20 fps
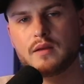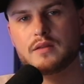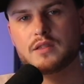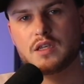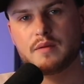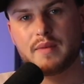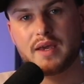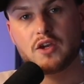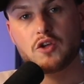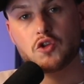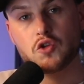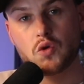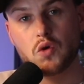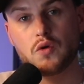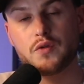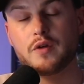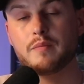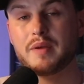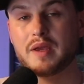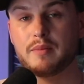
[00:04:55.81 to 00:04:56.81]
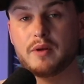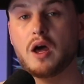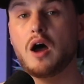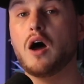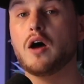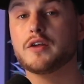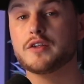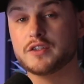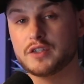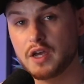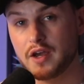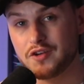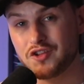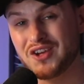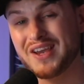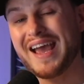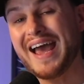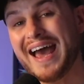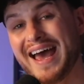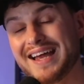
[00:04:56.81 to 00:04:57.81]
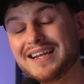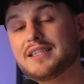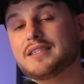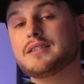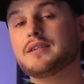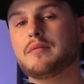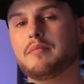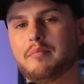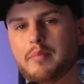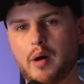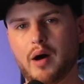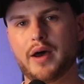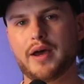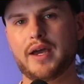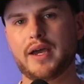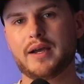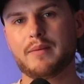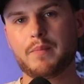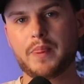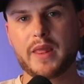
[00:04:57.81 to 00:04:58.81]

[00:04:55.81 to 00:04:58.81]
to make sure that people are searching and buying,